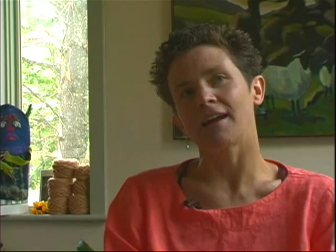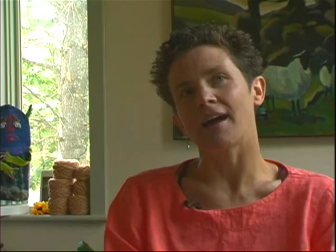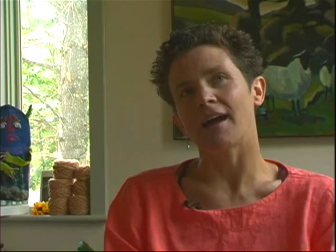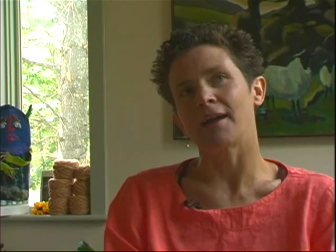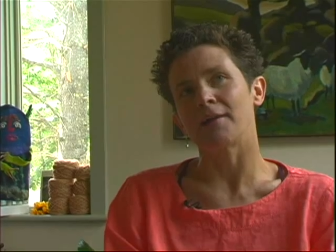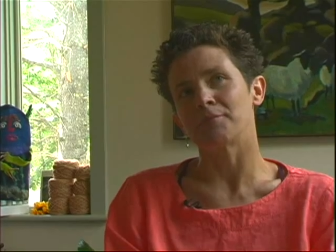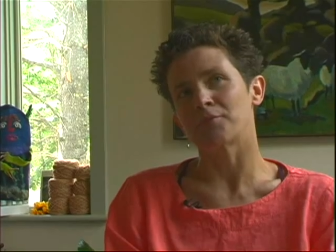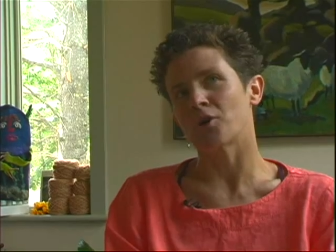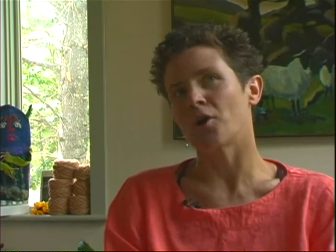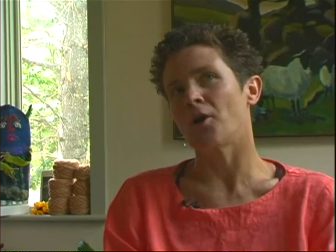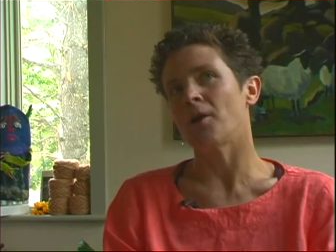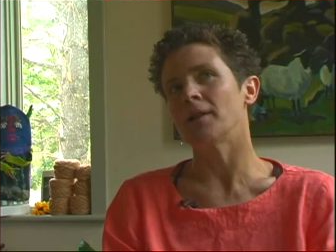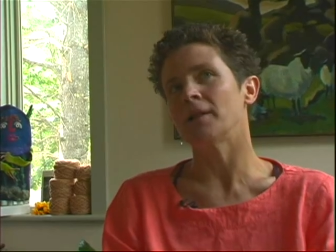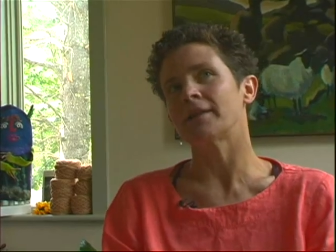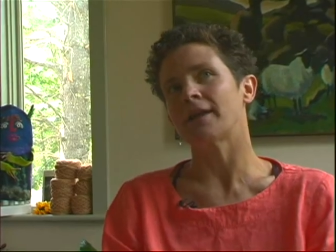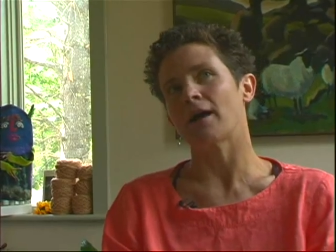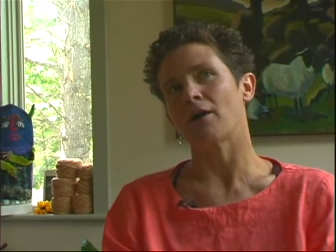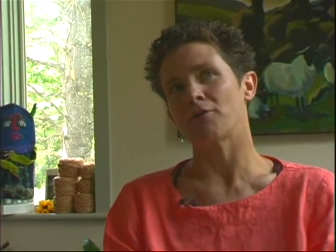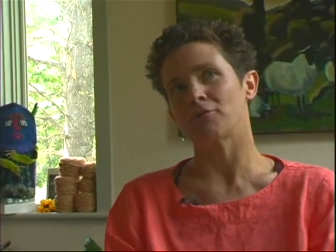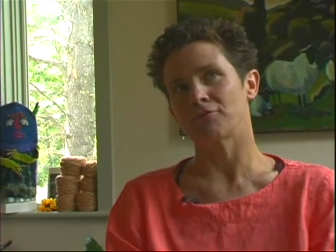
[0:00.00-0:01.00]
I am
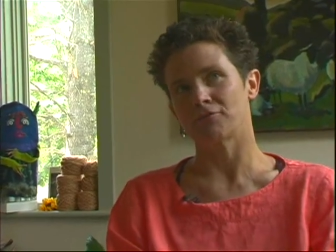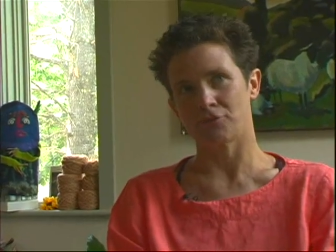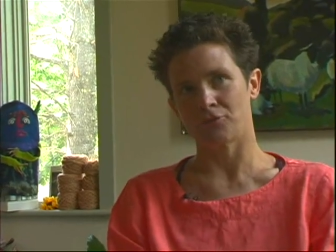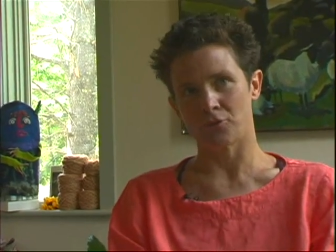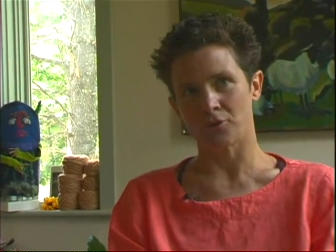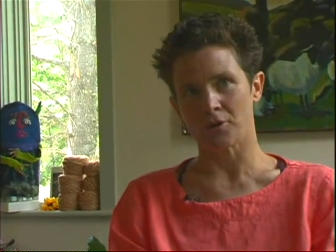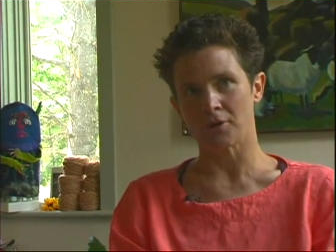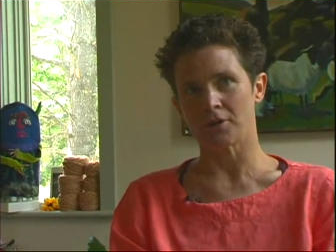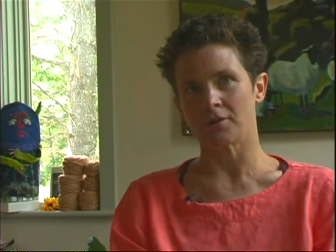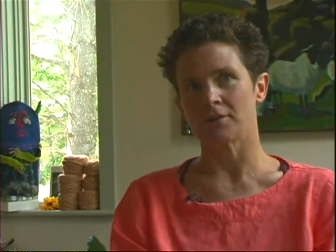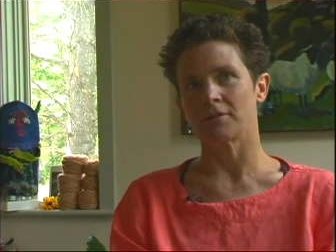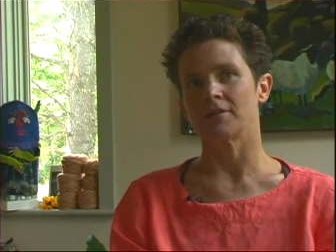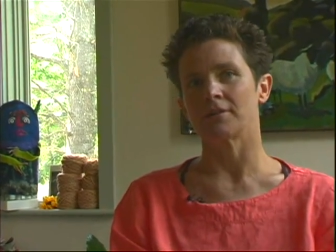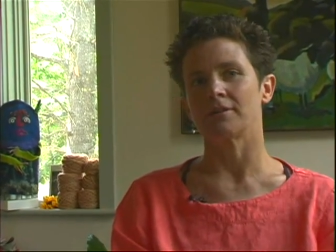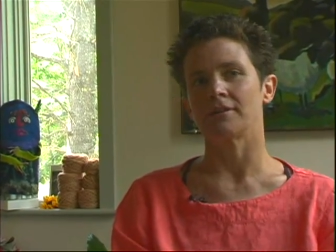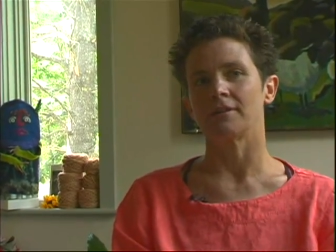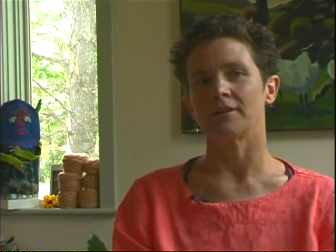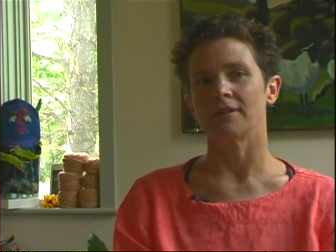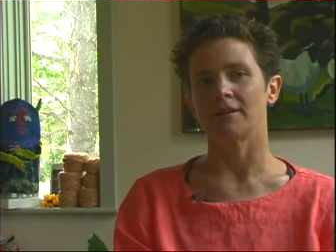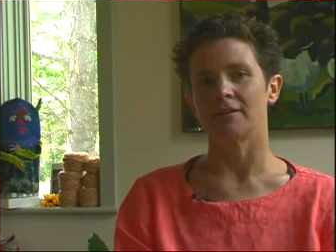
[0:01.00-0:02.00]
called out for
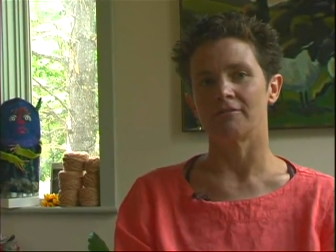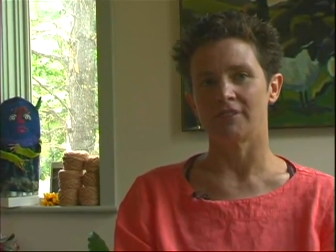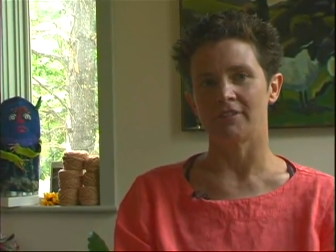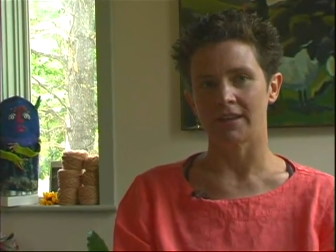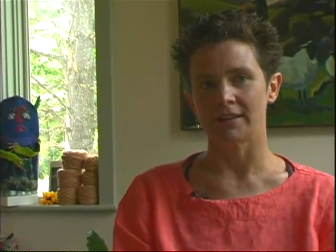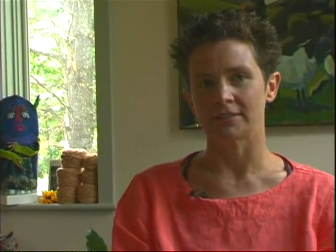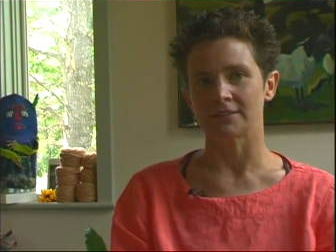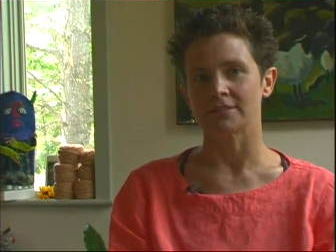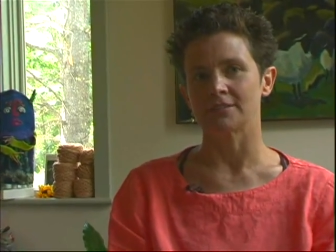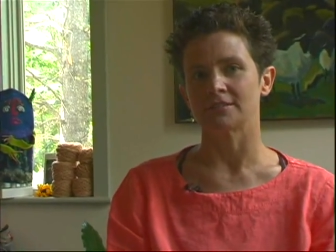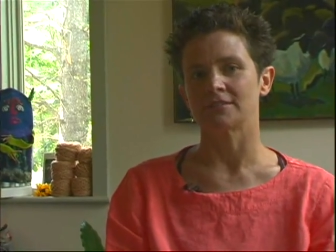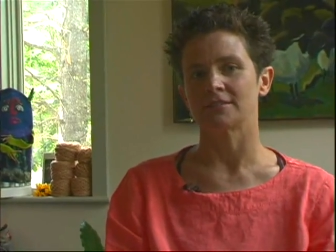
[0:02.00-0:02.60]
events